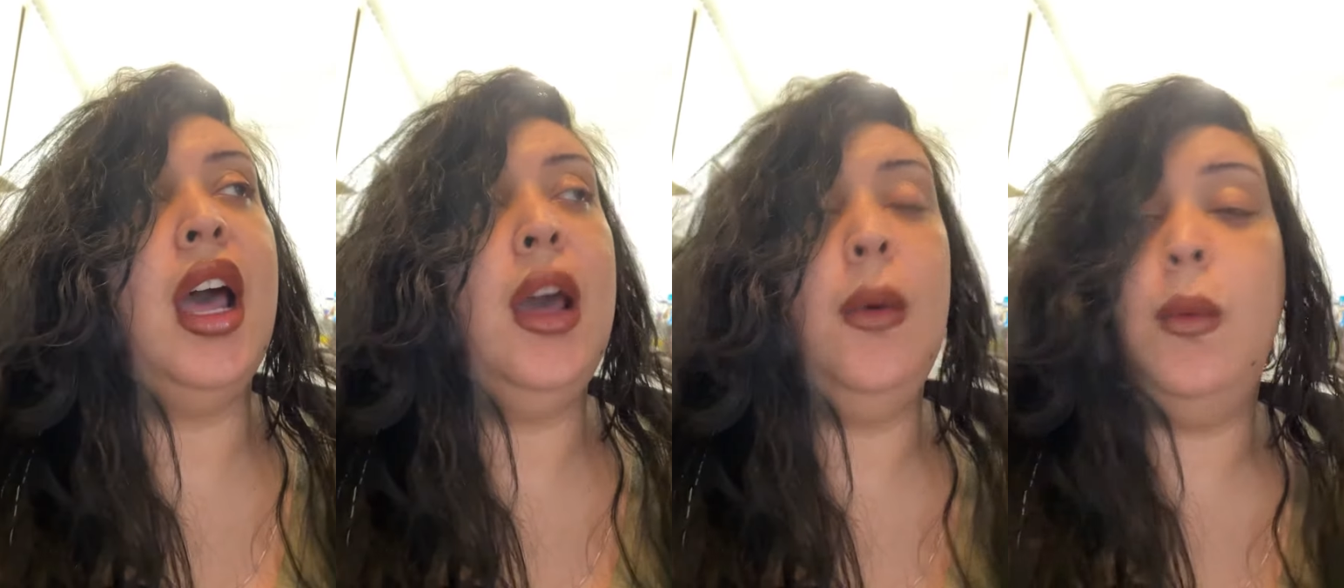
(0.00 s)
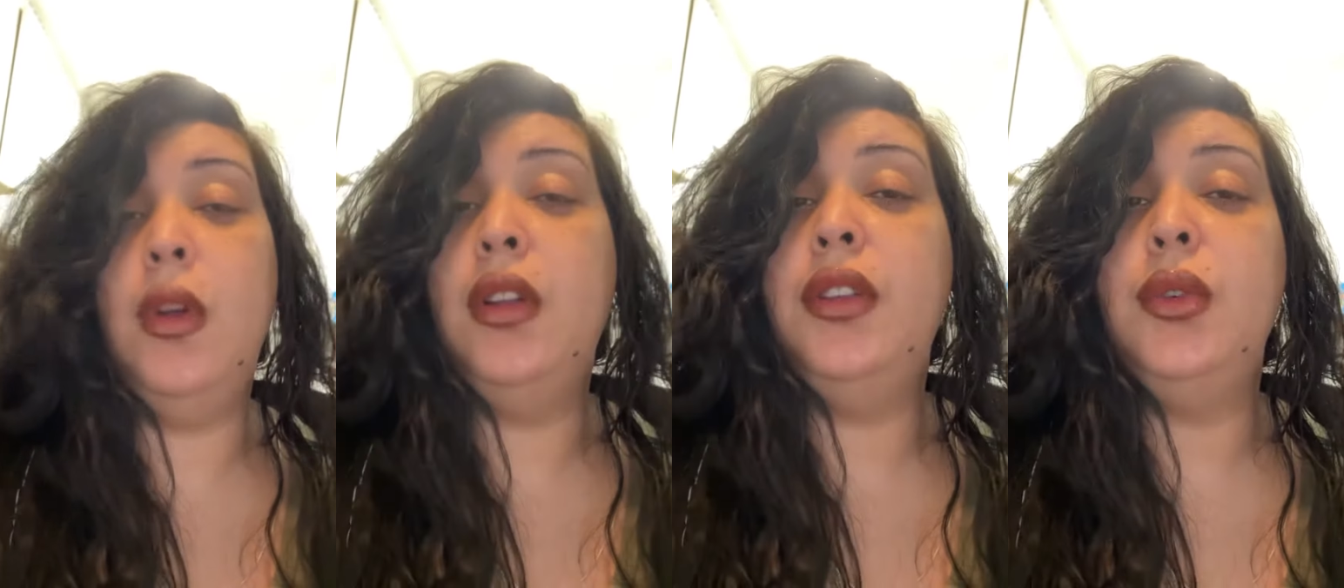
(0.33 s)
I
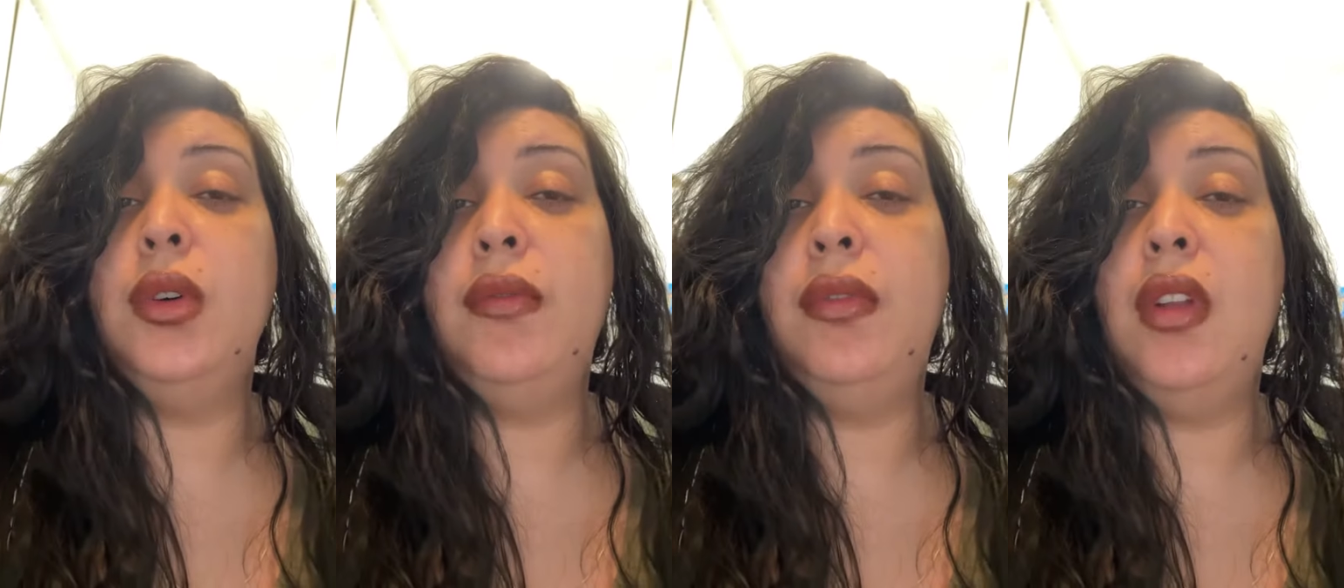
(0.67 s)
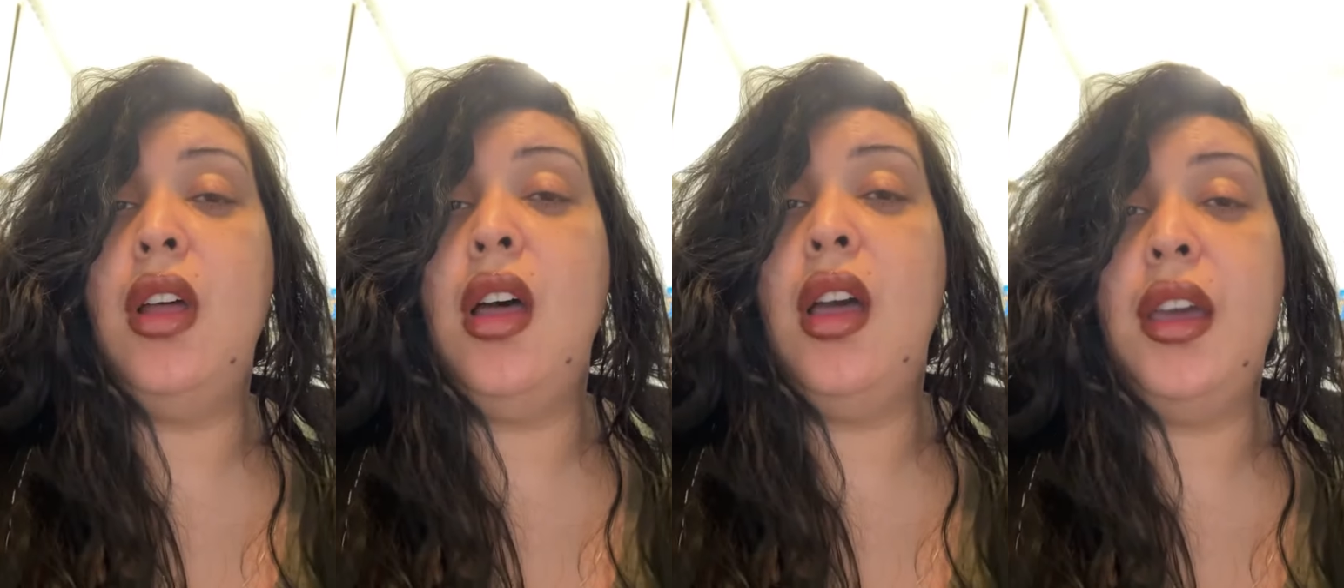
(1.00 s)
will do a
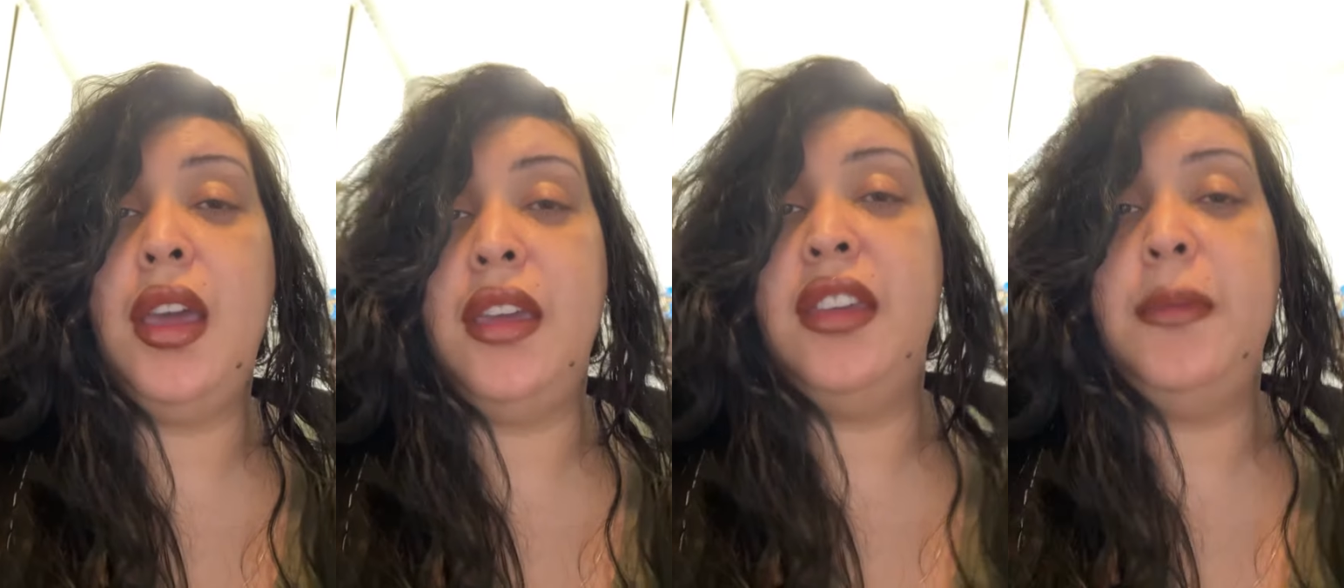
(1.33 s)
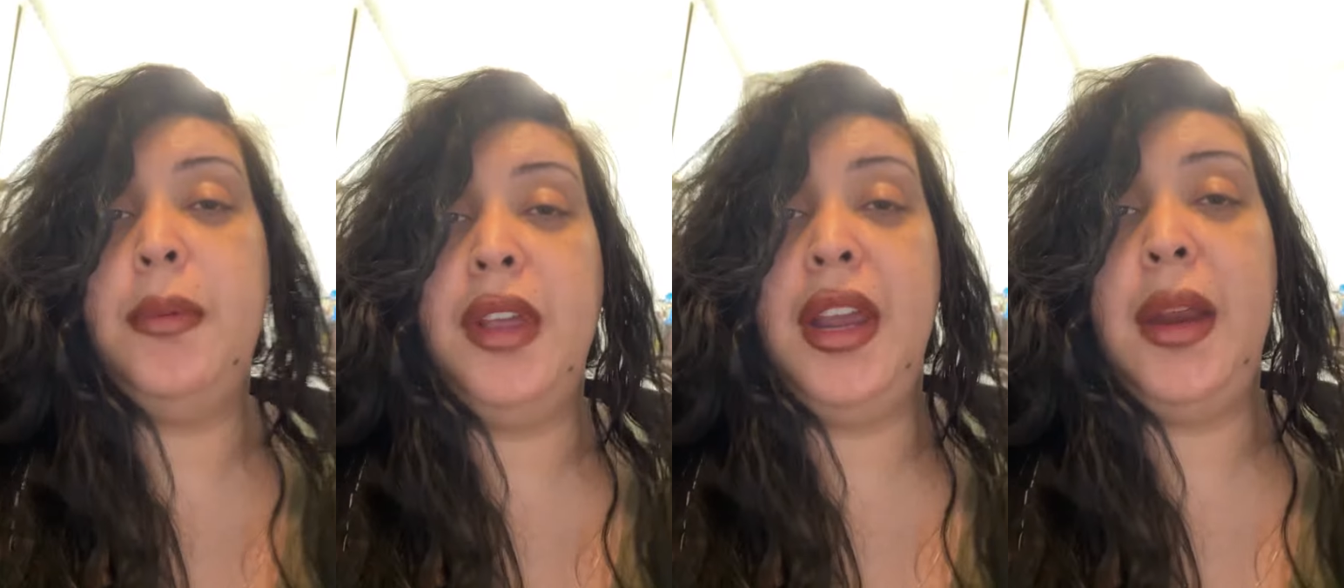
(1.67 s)
vlog
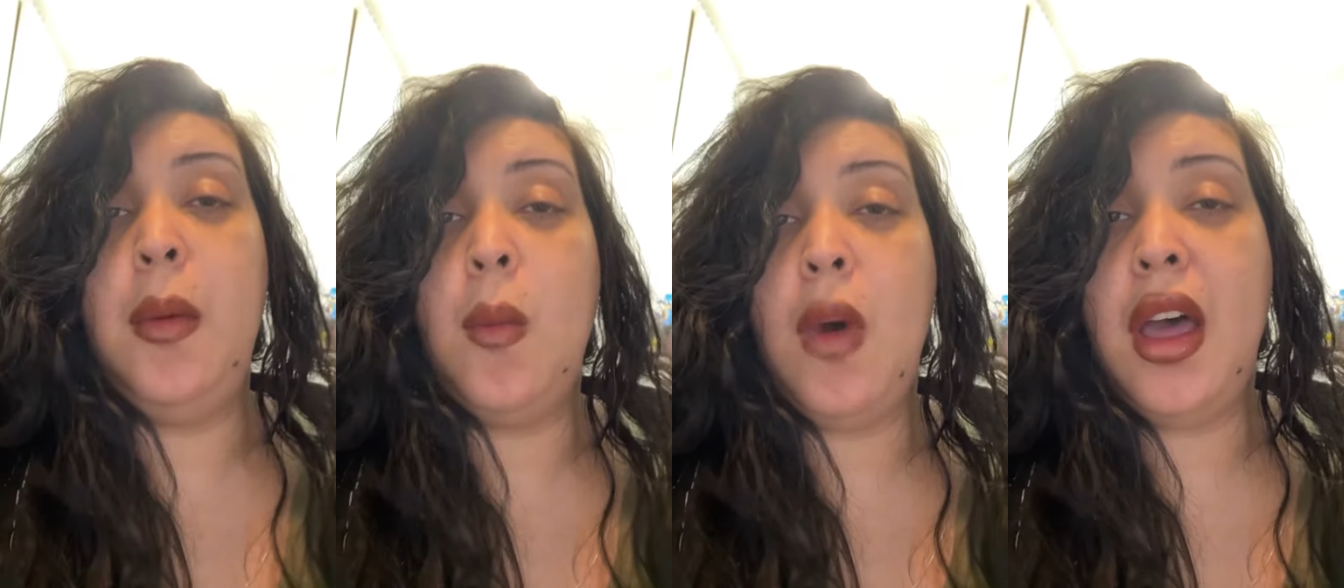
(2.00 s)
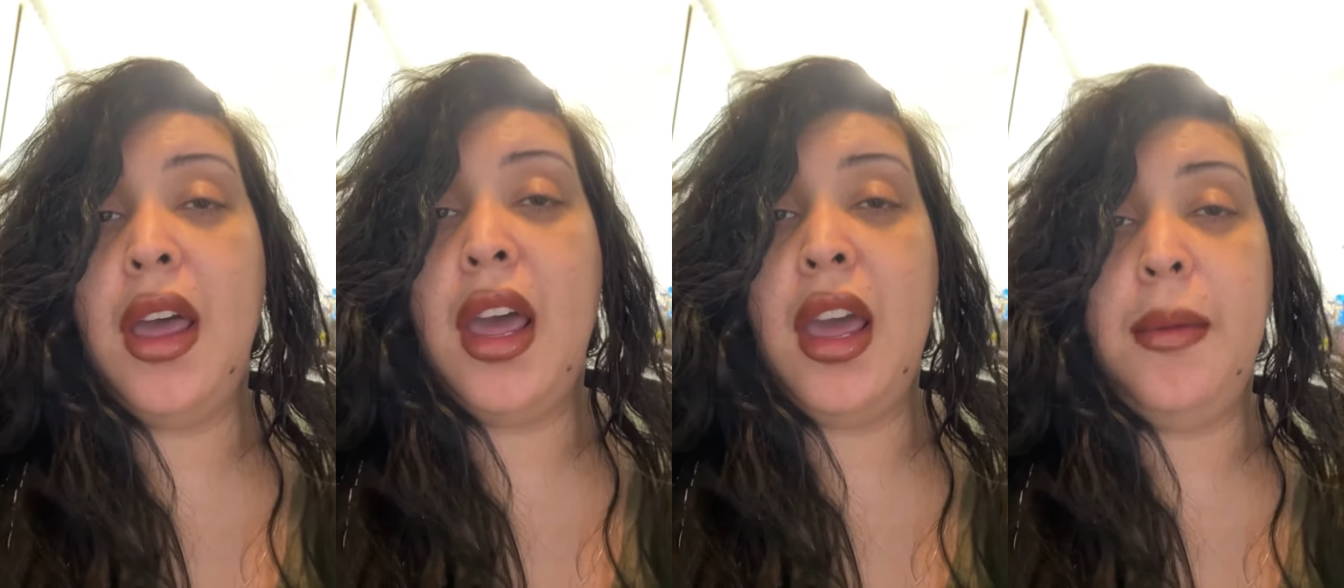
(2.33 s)
explaining
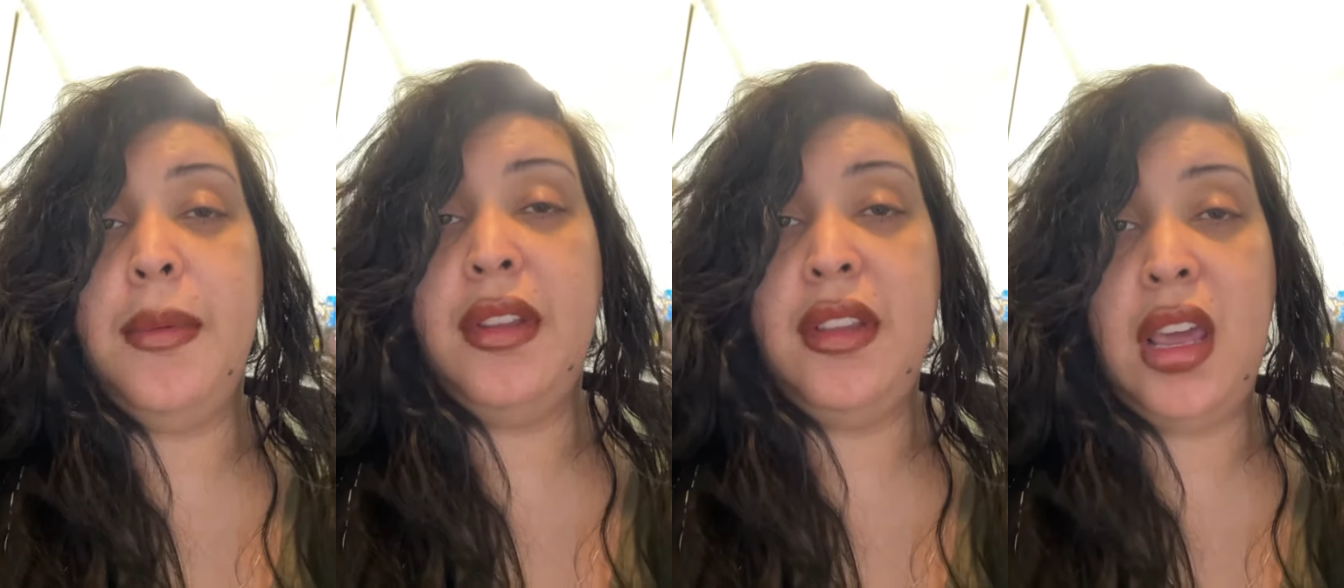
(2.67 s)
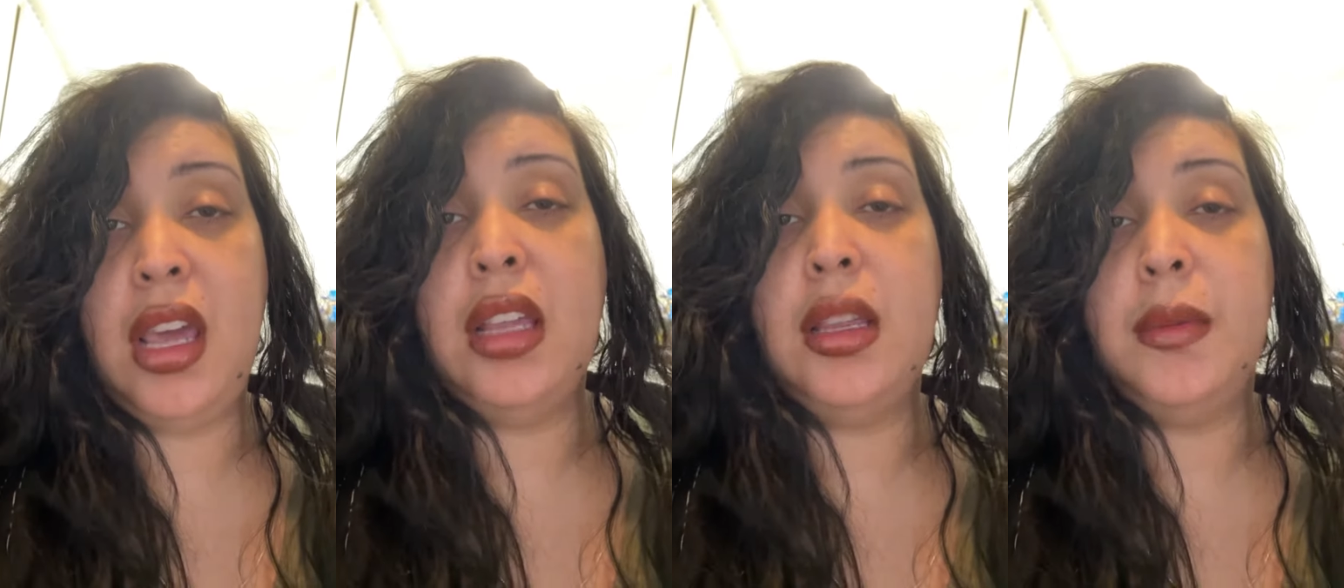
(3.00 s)
why I've been
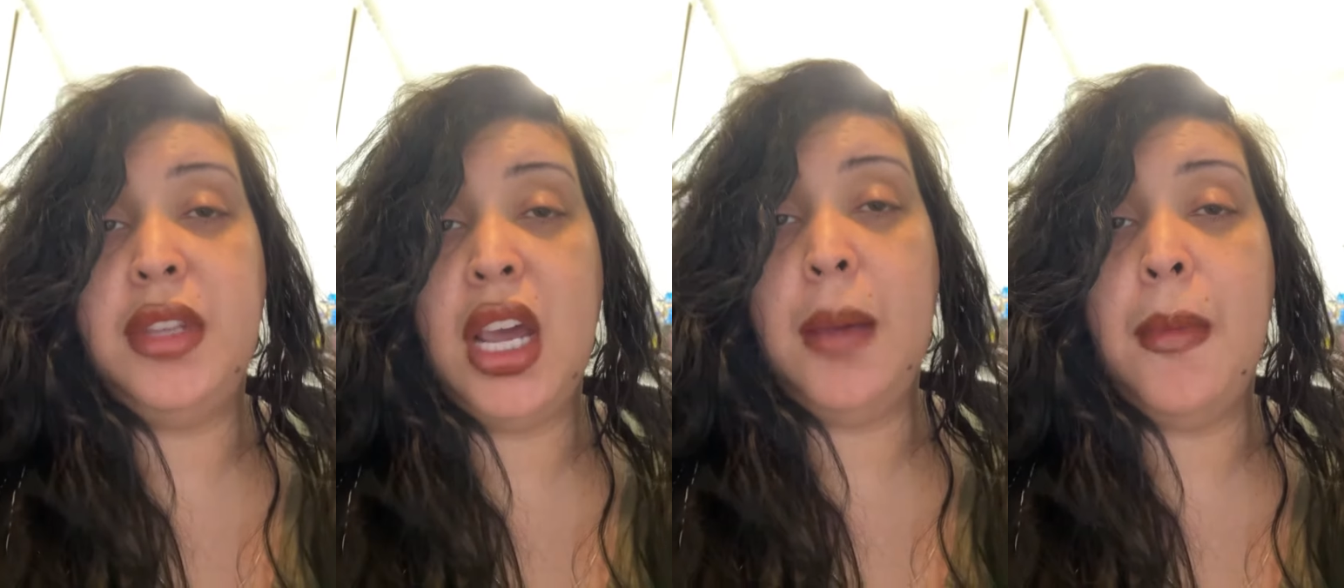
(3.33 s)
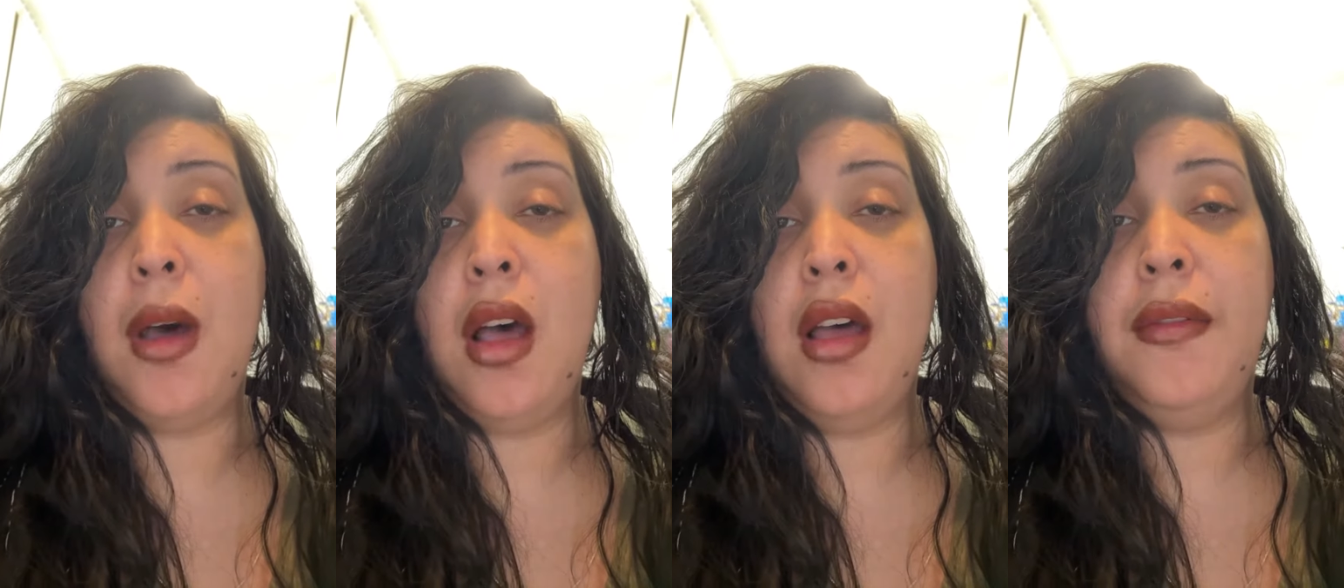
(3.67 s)
taking some time
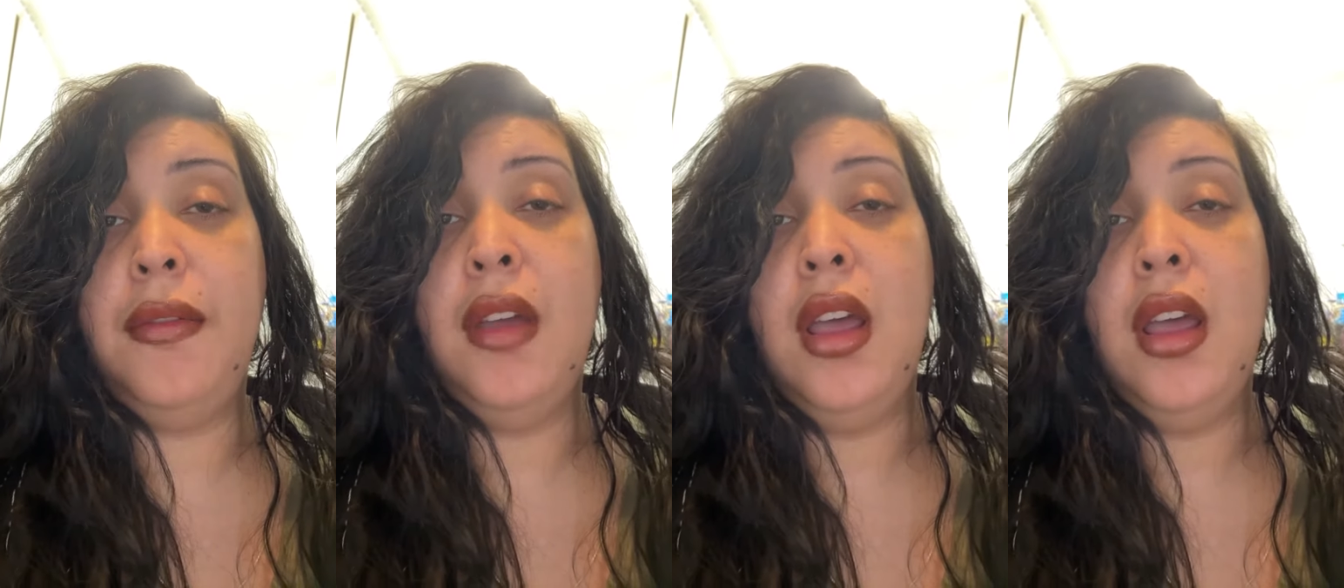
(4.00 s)
off.